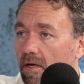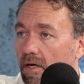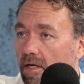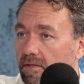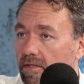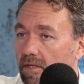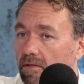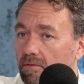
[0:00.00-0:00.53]

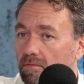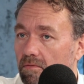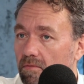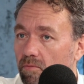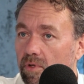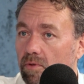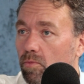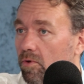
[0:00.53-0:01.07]
and they
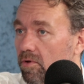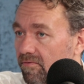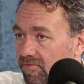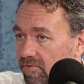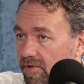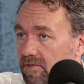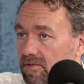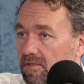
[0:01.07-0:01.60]
with wood,
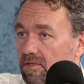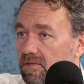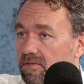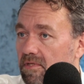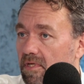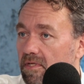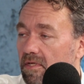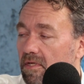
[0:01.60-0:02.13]
for
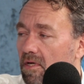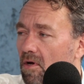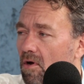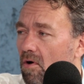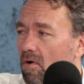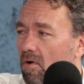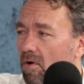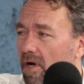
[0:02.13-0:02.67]
instance, and
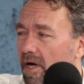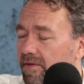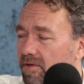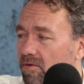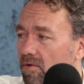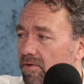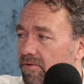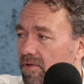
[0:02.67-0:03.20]

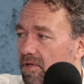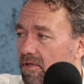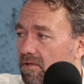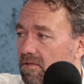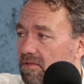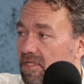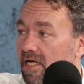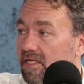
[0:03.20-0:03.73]
they're on the
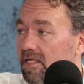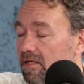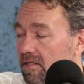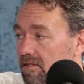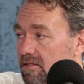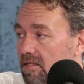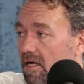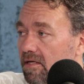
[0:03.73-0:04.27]

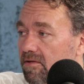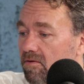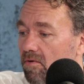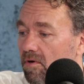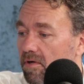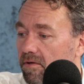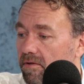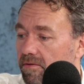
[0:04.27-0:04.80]
technical side. There
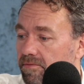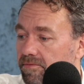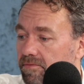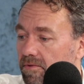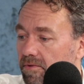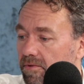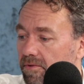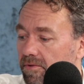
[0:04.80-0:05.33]
are
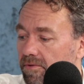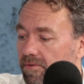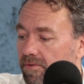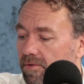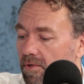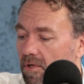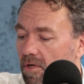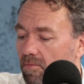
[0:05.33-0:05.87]

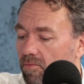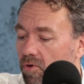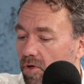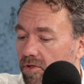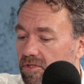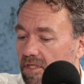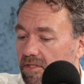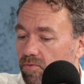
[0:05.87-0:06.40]

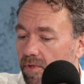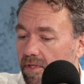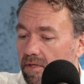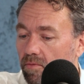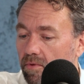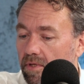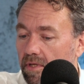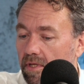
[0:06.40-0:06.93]
projects where they
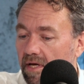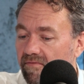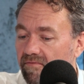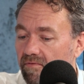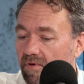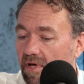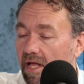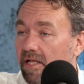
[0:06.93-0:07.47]
want to have
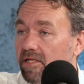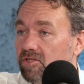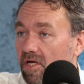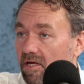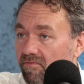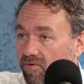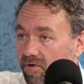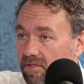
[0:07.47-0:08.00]

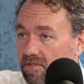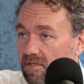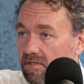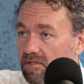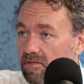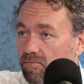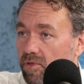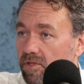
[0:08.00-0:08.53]
algae, for
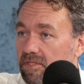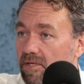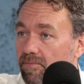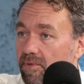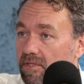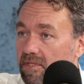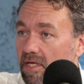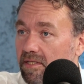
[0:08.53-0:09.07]
instance,
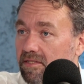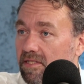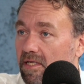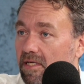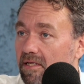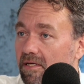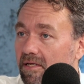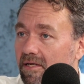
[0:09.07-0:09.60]

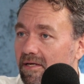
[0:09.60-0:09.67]
precipitating